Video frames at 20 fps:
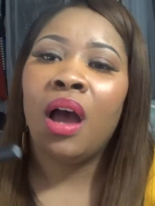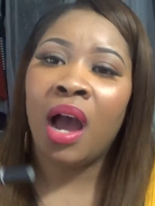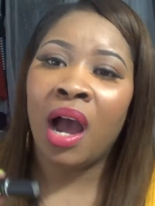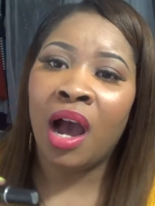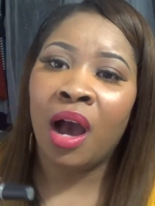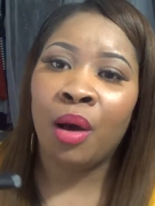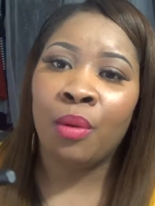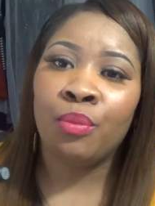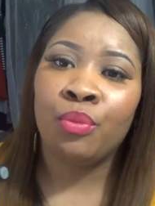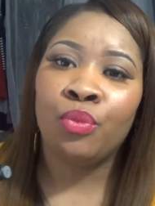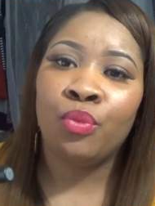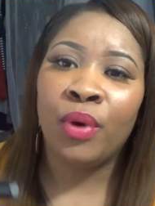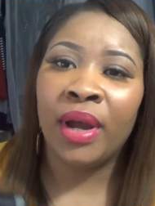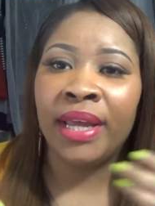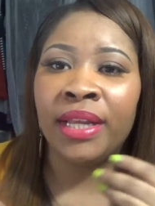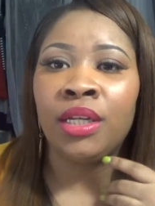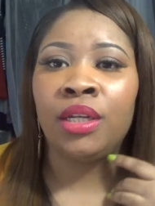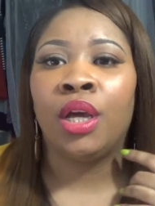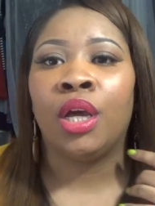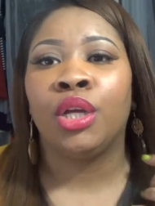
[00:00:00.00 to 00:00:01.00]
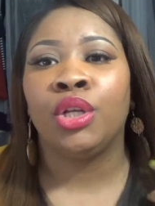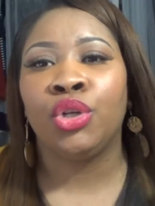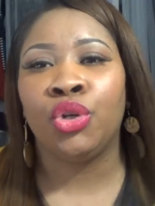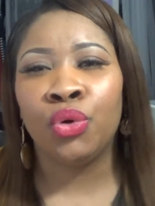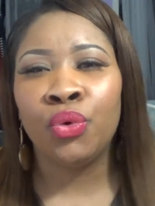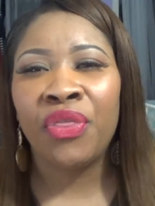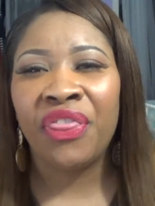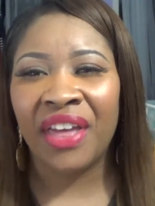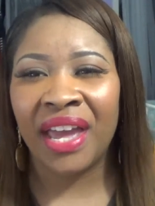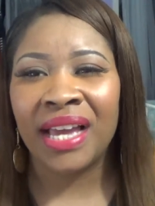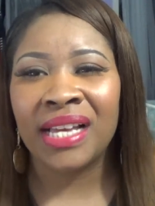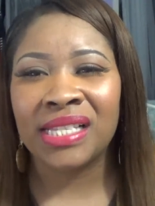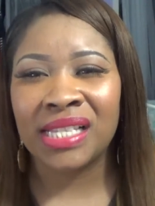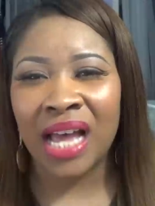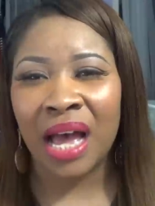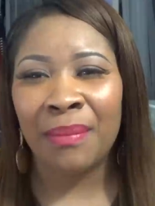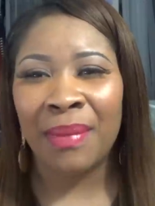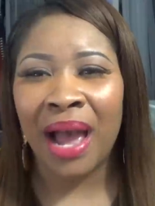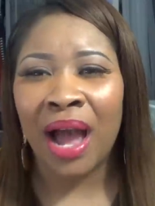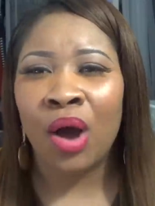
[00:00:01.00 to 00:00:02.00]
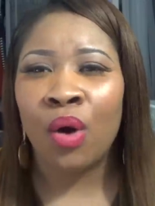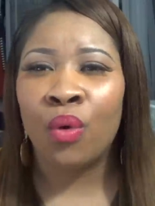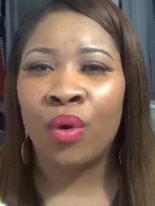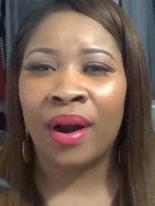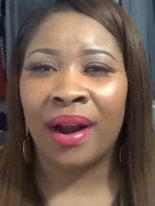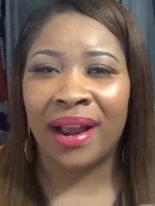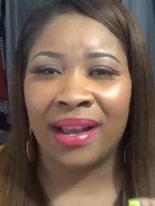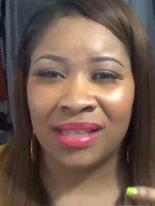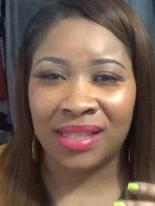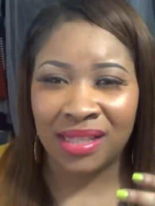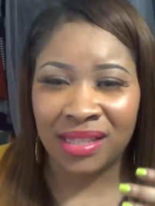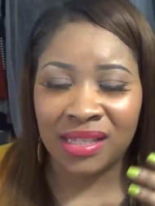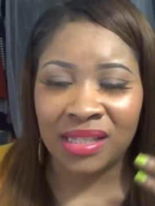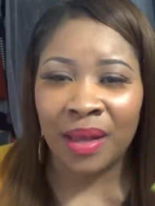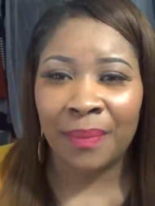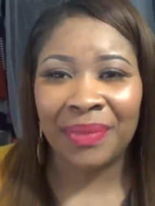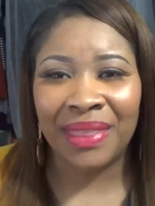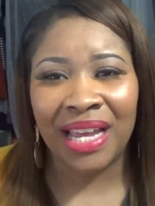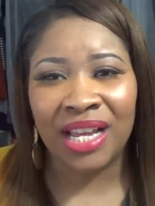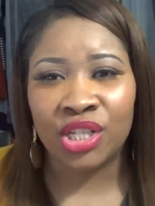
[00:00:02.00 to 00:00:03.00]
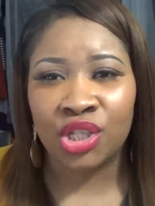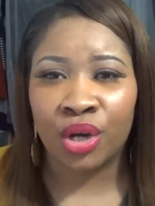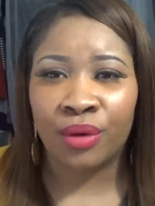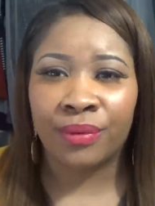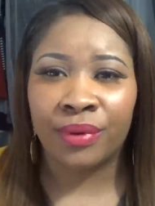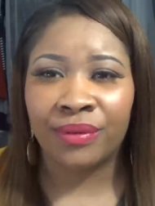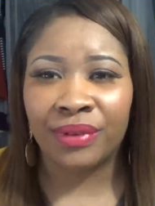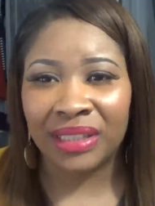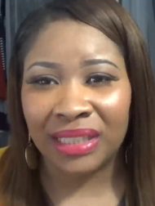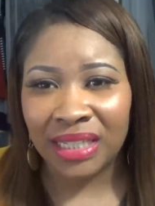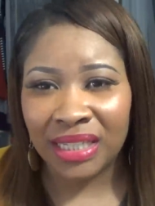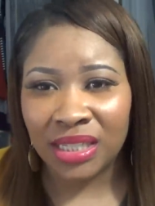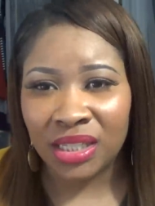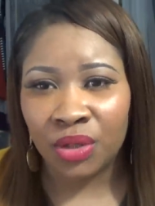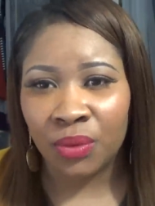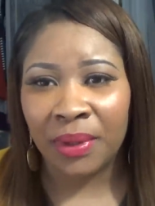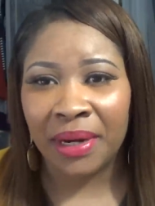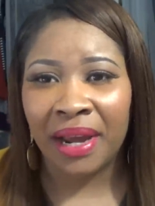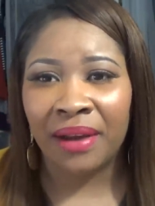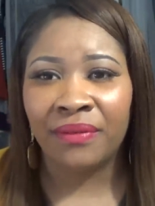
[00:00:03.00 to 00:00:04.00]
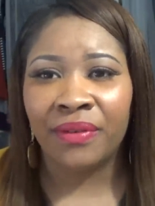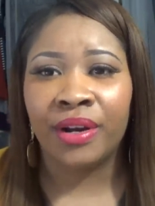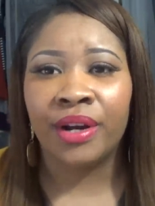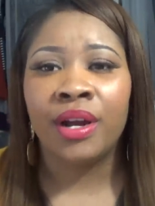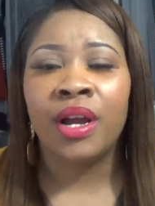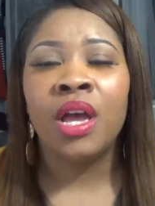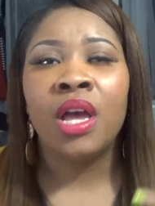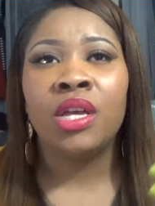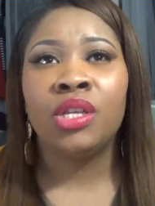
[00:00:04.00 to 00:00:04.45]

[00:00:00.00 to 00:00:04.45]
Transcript: when new things come out or some things are re-released or whatever.